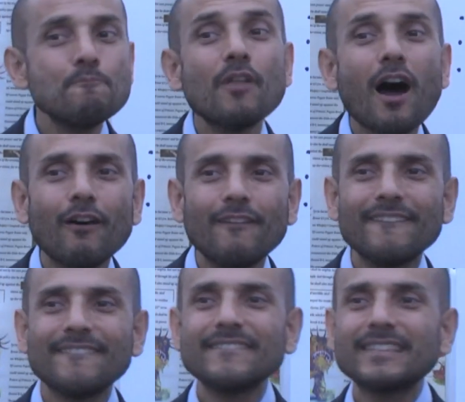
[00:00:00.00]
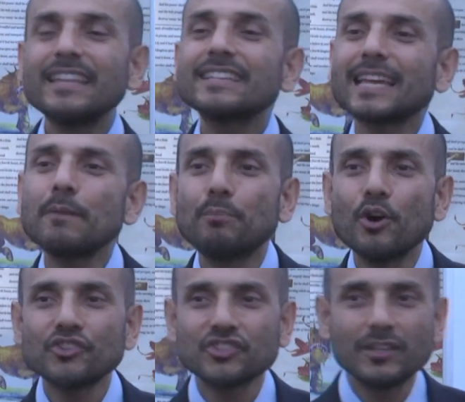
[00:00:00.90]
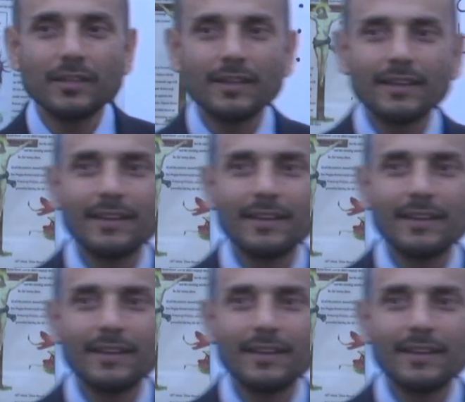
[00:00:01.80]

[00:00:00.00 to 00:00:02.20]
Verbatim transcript: No, they're the same person.